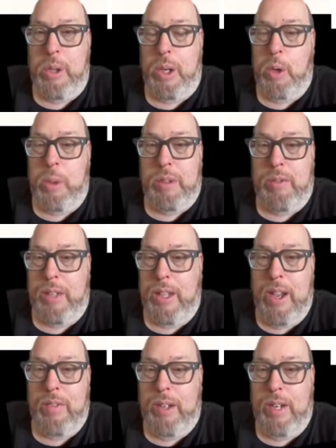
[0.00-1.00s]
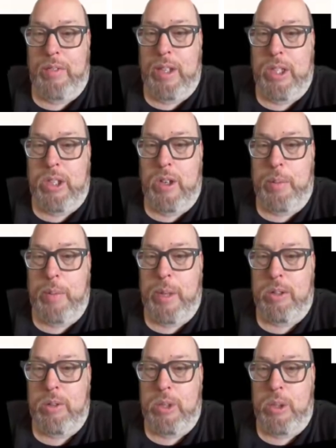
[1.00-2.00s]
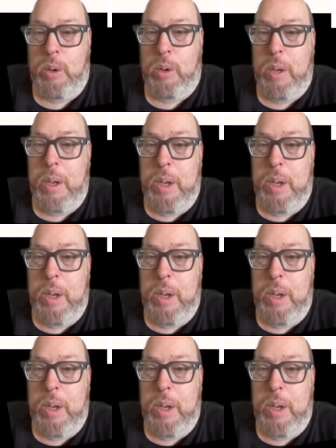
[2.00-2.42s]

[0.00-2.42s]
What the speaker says: You could almost forget the left-hand side picture at all.